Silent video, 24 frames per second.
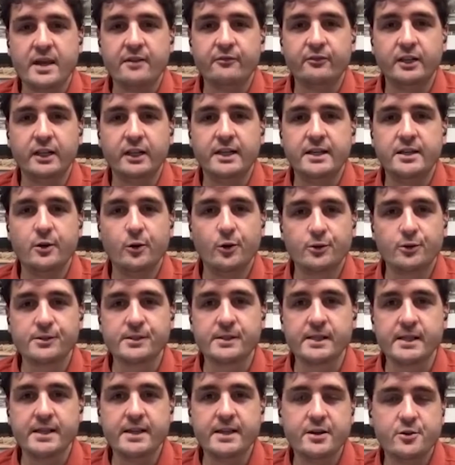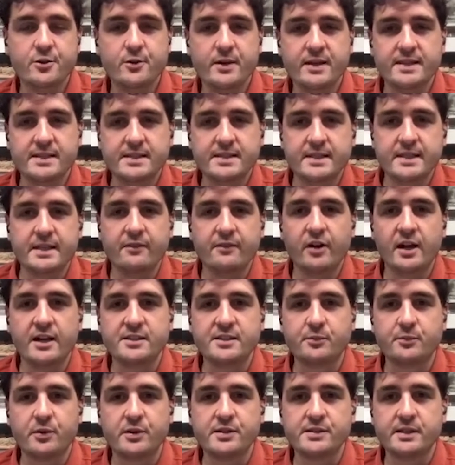we have Lee Hawksley, who is the
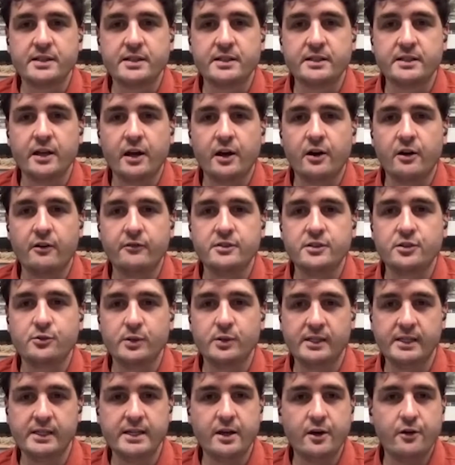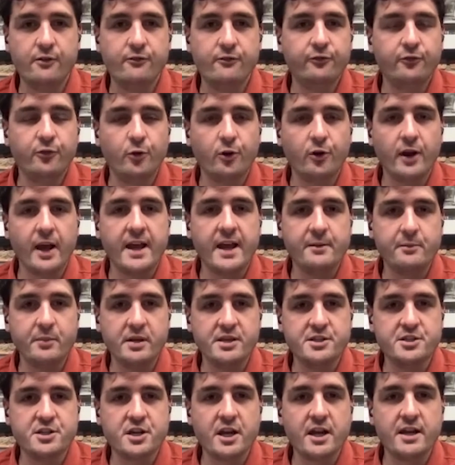Vice President of Twilio for
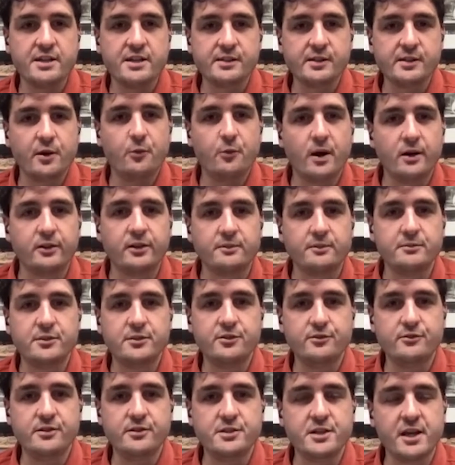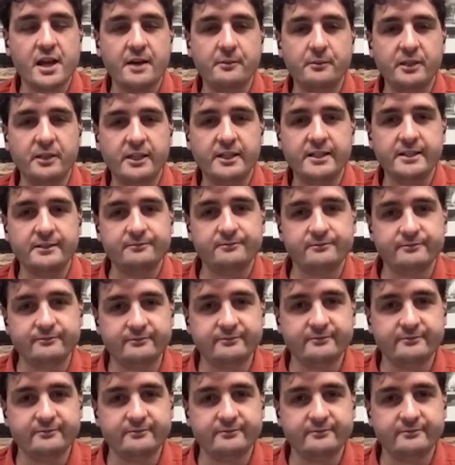APJ. So, welcome to the Jam, Lee.